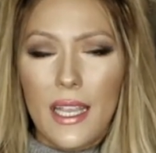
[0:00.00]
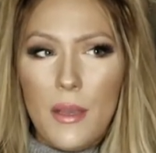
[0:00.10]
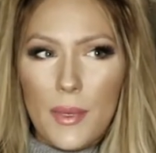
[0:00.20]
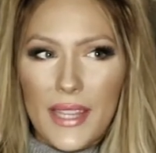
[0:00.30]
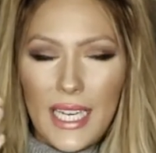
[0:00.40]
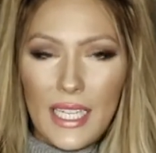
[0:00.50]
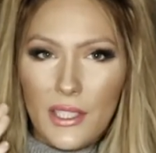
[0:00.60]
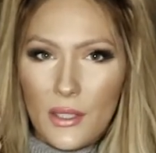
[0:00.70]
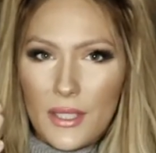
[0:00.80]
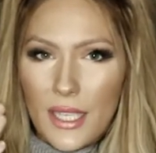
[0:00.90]
But then I
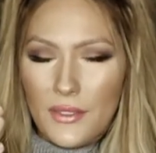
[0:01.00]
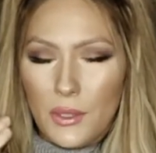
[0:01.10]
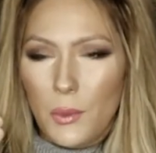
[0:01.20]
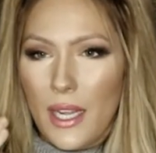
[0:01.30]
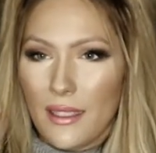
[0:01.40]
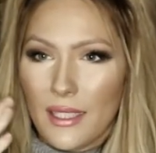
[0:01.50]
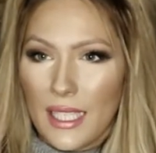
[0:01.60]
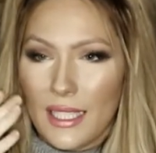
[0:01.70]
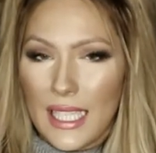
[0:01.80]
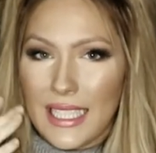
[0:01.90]
noticed after a while it
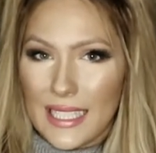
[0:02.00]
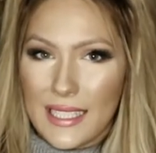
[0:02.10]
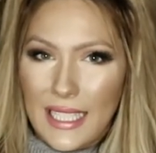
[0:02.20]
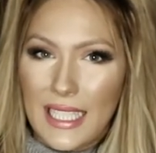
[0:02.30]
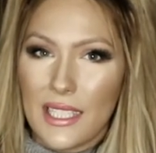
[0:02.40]
got kind of sticky,